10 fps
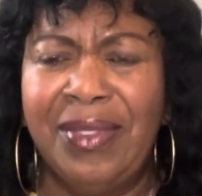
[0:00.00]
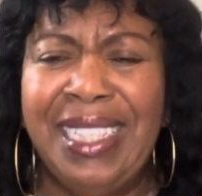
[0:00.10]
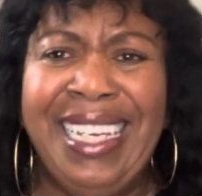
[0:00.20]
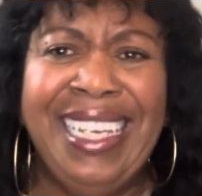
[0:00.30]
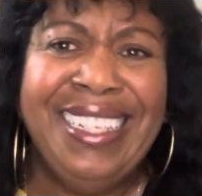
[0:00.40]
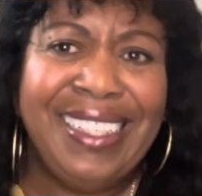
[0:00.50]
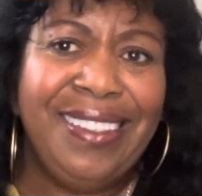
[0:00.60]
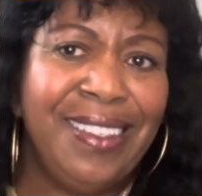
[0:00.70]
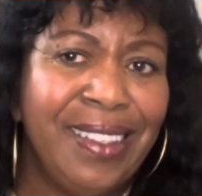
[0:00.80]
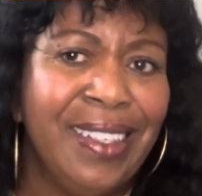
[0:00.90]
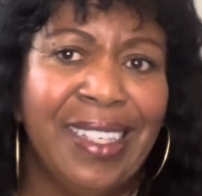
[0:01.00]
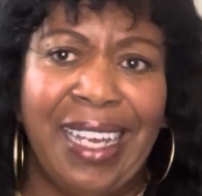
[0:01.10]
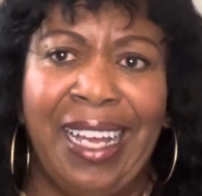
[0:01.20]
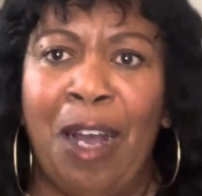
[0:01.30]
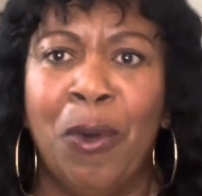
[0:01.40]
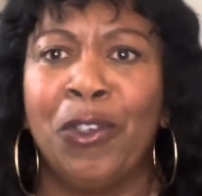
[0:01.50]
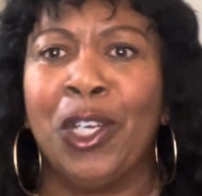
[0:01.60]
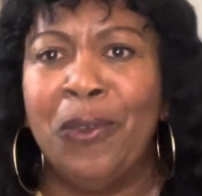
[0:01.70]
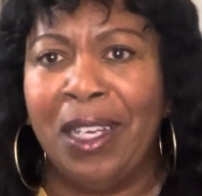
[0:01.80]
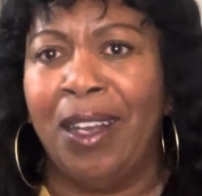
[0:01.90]
I won't
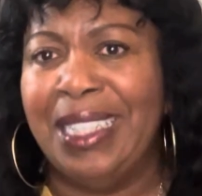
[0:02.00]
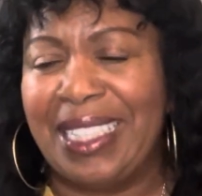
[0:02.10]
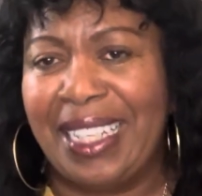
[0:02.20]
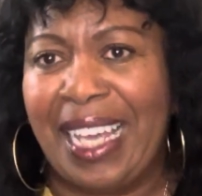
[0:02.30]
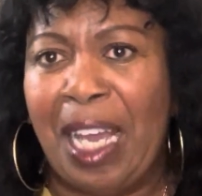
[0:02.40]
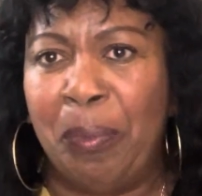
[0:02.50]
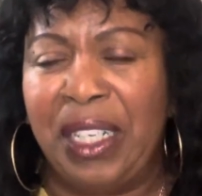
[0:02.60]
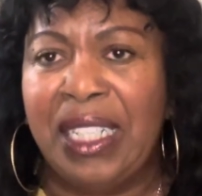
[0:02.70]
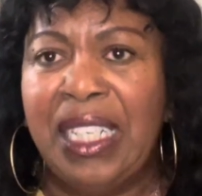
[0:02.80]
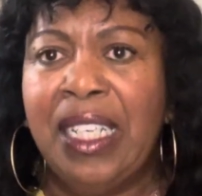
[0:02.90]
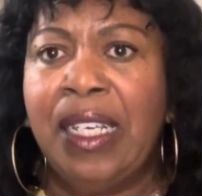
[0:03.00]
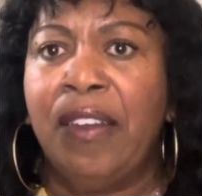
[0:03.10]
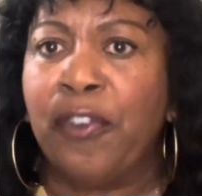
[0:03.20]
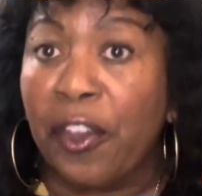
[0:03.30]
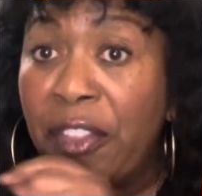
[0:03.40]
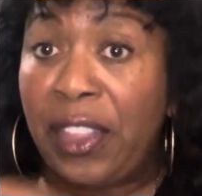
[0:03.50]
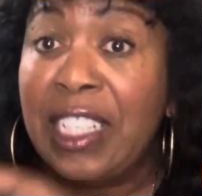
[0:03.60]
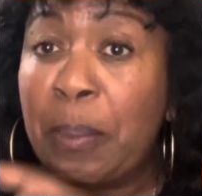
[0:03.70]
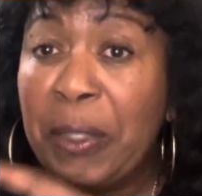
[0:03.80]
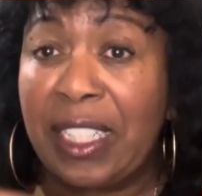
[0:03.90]
go all into that, but for
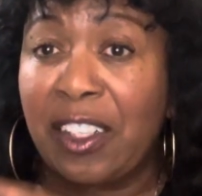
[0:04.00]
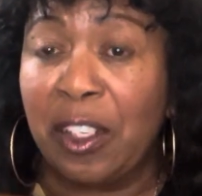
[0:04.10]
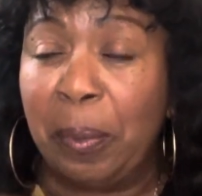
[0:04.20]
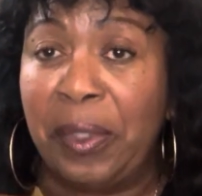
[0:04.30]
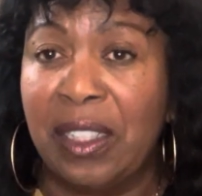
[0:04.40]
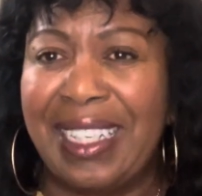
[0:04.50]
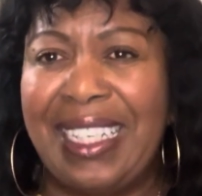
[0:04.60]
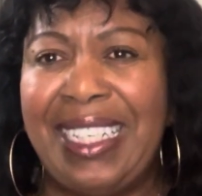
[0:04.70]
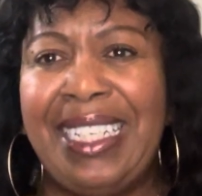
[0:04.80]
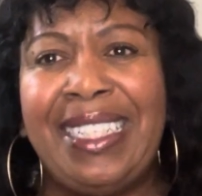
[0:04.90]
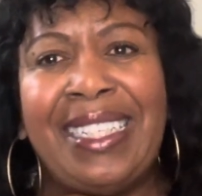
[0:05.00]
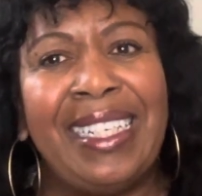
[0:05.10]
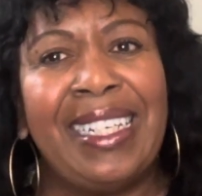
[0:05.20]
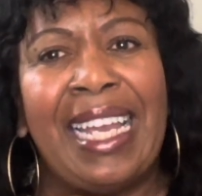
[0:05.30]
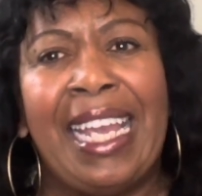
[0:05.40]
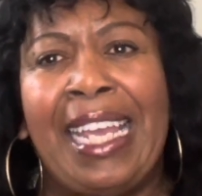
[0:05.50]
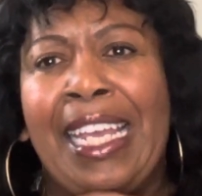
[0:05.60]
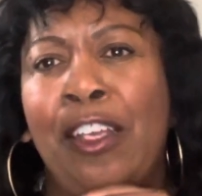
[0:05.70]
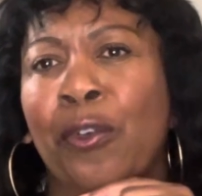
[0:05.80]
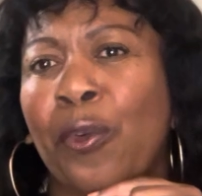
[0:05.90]
this particular book, he did a
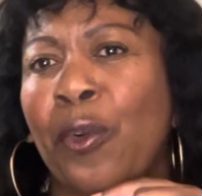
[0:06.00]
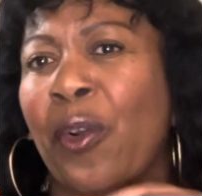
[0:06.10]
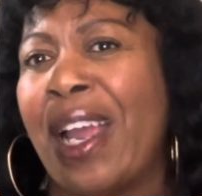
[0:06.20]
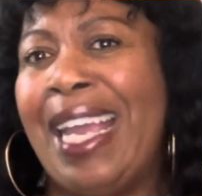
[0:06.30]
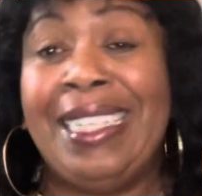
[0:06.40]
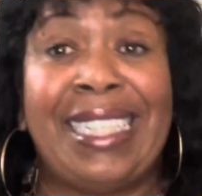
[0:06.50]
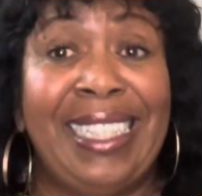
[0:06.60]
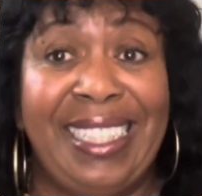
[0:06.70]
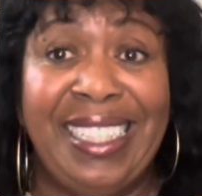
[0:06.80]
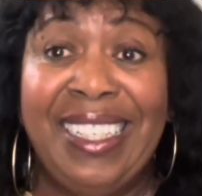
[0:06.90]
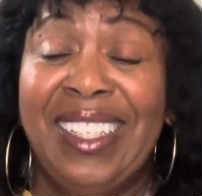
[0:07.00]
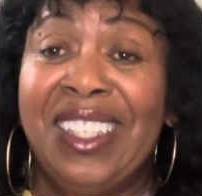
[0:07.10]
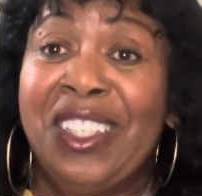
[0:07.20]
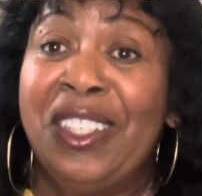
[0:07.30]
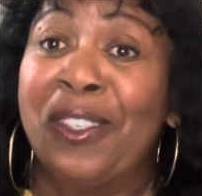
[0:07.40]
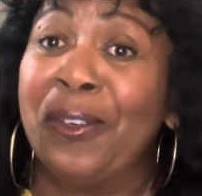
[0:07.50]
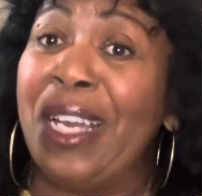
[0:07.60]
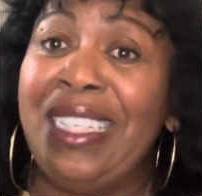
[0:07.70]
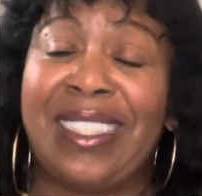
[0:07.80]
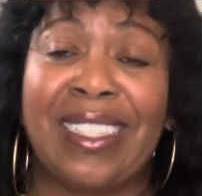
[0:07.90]
great
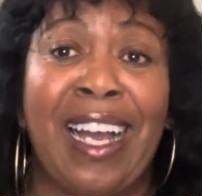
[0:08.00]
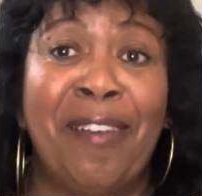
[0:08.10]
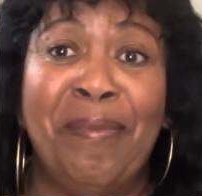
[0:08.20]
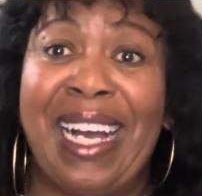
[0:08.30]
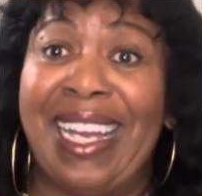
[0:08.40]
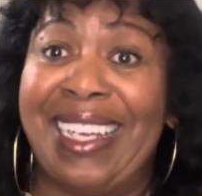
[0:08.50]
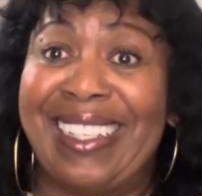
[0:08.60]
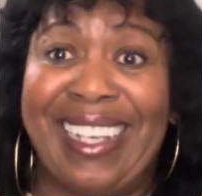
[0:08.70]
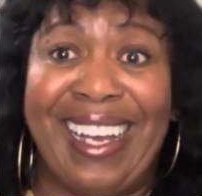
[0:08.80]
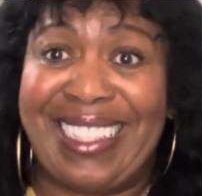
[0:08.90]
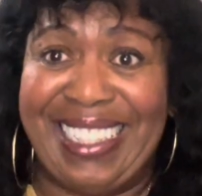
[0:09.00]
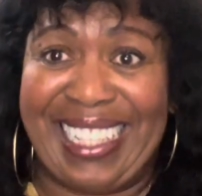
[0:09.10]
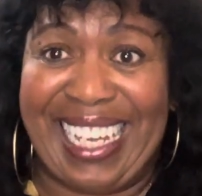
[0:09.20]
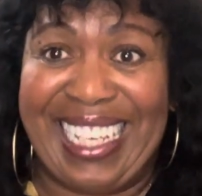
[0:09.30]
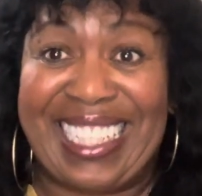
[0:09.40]
job. My God, today.